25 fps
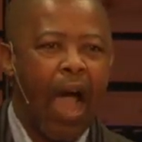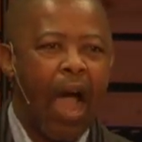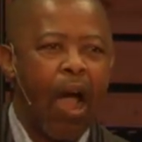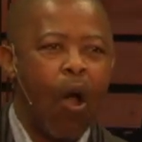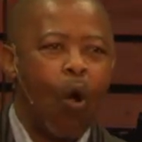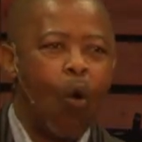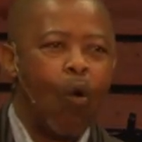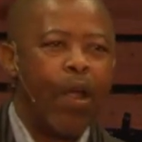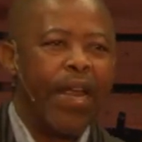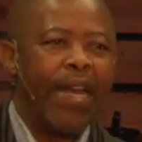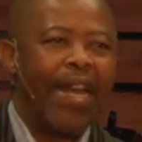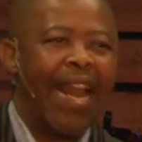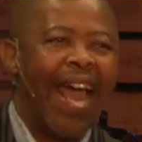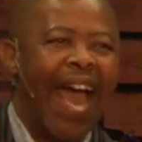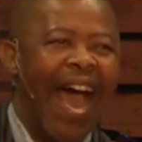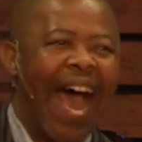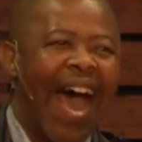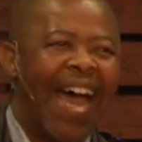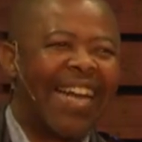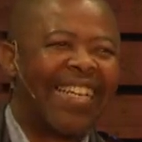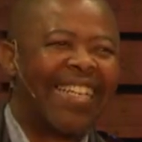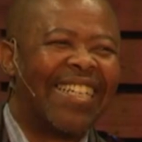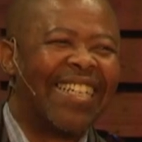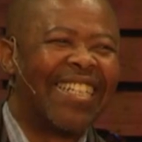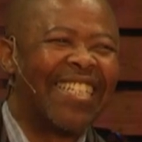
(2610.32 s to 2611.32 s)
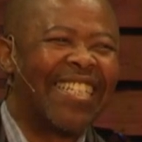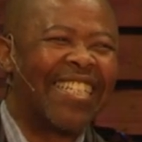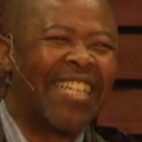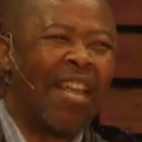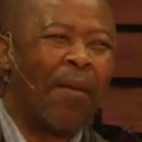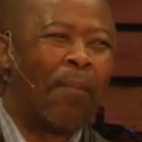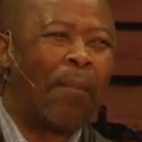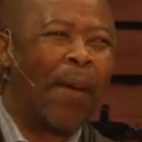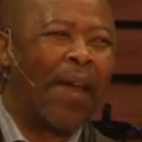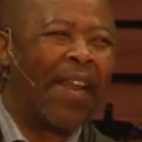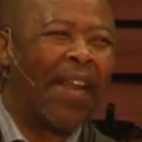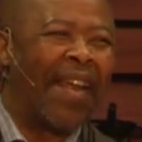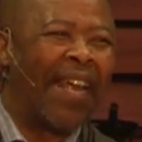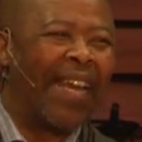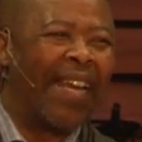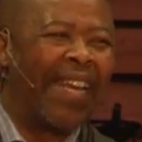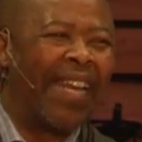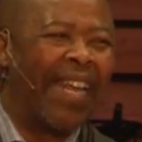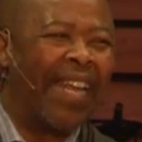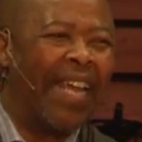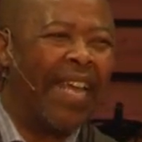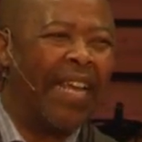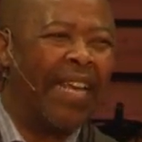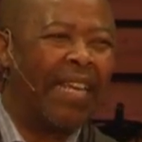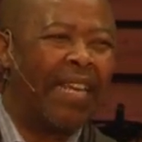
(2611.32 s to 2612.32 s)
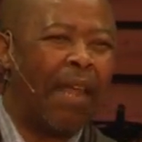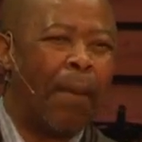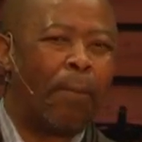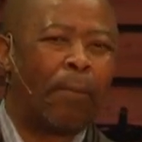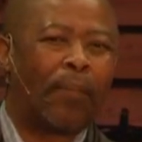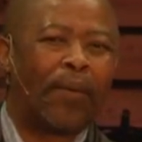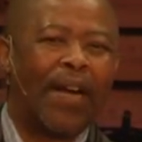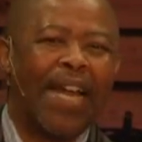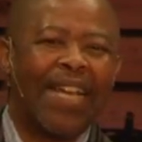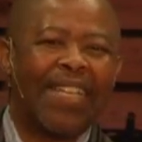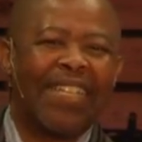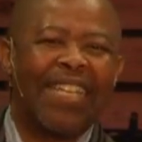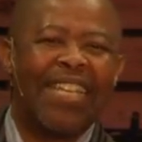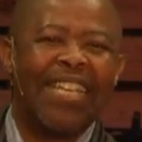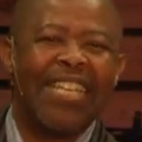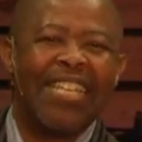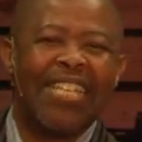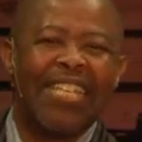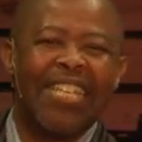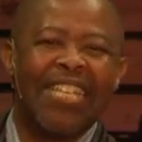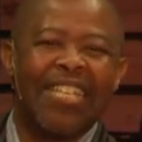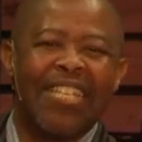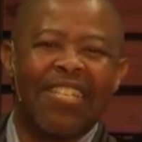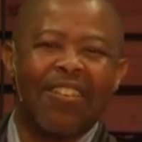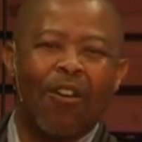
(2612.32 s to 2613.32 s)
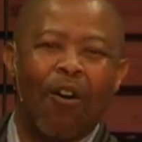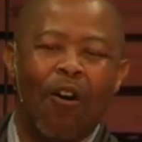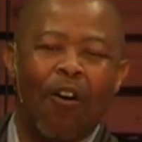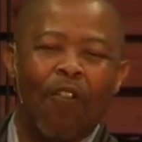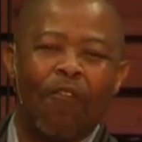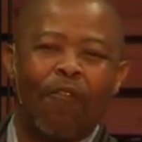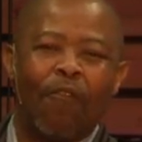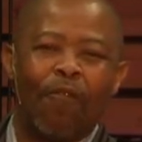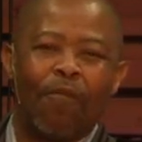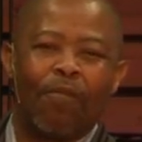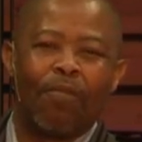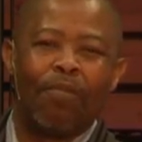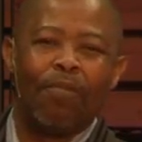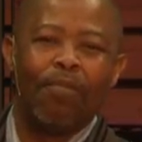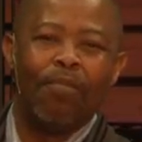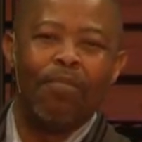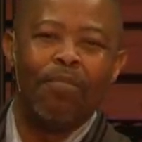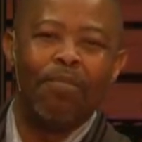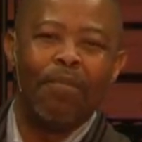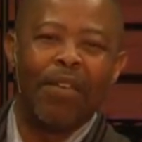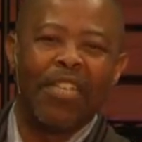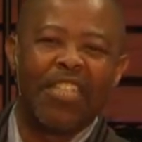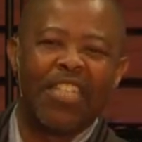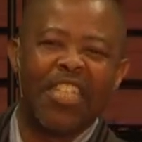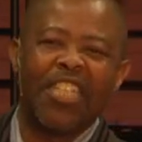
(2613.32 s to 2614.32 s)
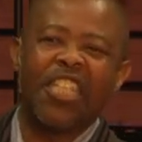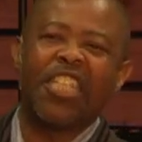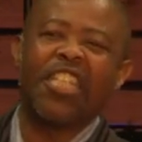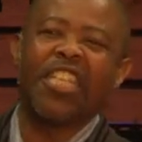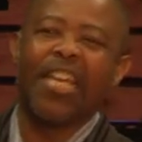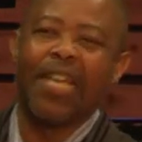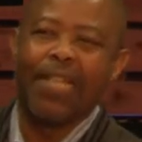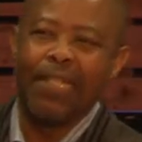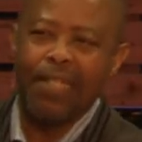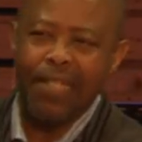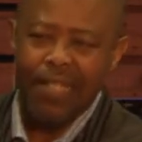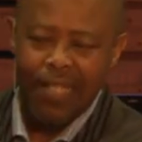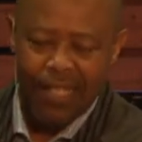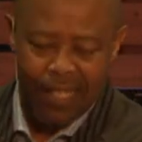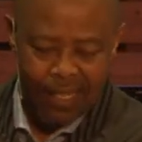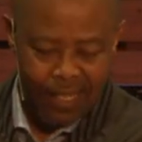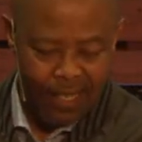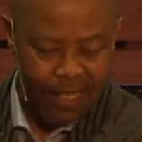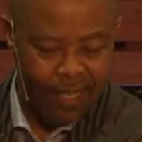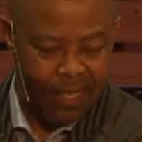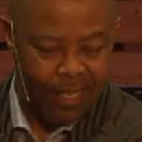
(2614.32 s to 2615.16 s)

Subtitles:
Wile adistepana le the practices of magicians.